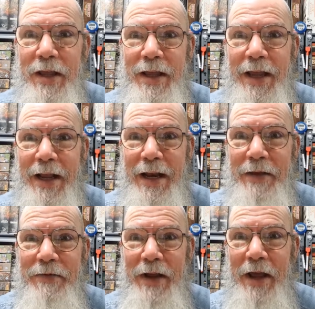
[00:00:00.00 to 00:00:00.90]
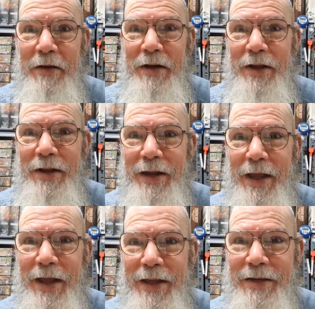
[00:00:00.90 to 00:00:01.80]
you get left out
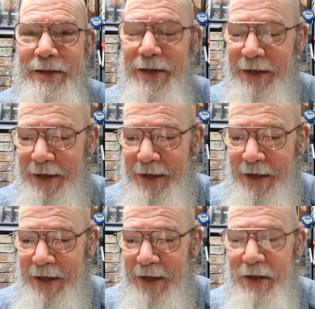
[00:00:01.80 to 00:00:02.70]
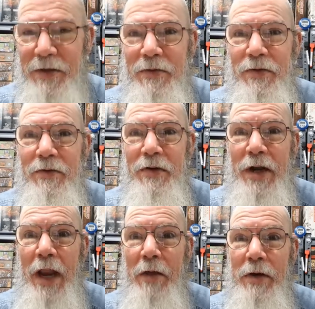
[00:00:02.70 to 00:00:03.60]
and you feel
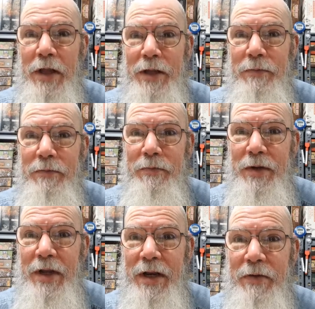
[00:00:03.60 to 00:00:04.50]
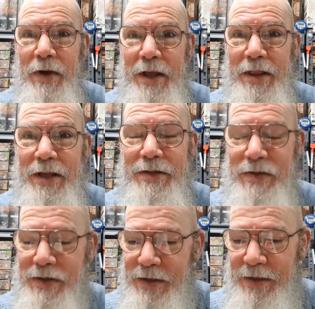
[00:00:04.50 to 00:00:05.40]
very lonely. But anyway,
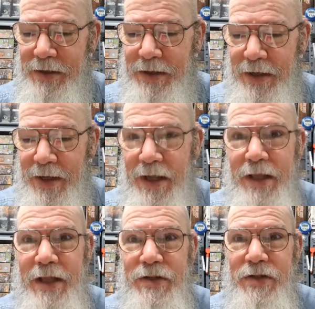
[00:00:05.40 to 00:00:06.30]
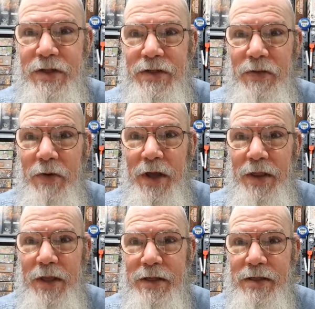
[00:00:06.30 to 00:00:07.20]
that's just the way
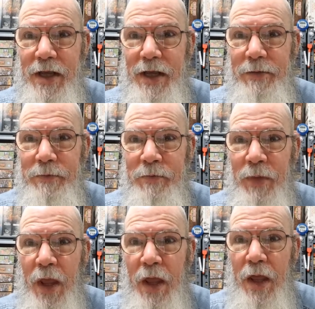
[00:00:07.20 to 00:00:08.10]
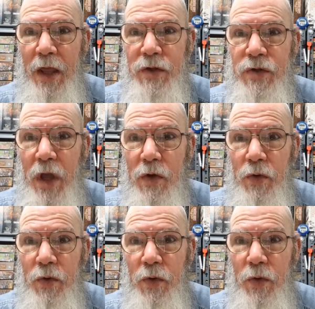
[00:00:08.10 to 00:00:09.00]
things are.
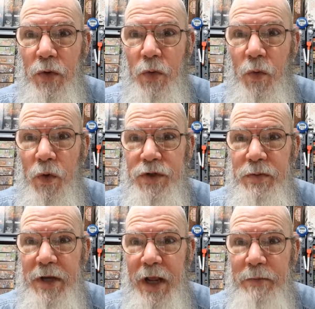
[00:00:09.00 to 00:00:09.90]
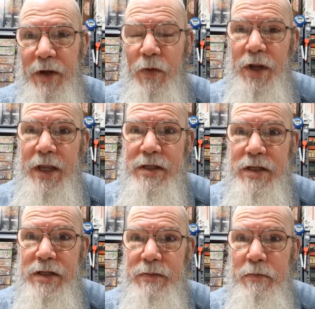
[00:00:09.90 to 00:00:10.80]
So, what's been happening? Well, I guess
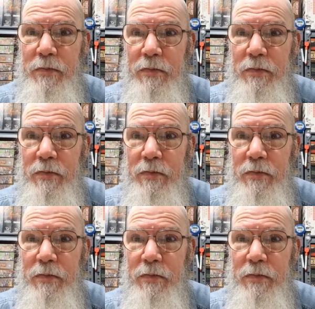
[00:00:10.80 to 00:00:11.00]
this